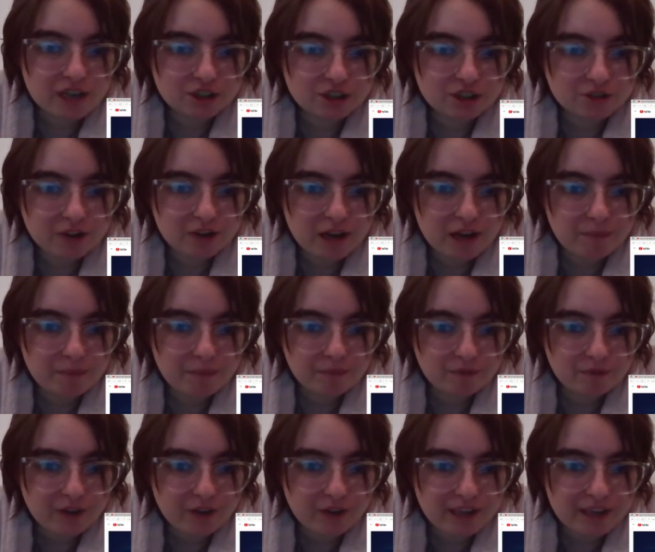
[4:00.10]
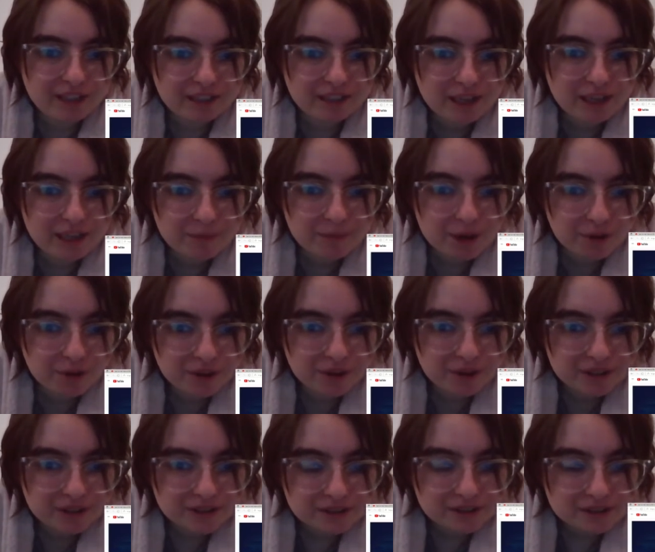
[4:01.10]
Crush from Finding
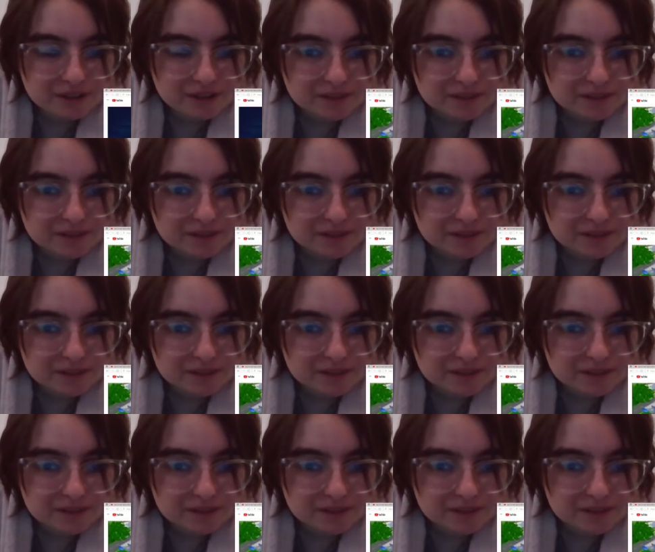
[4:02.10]
Nemo.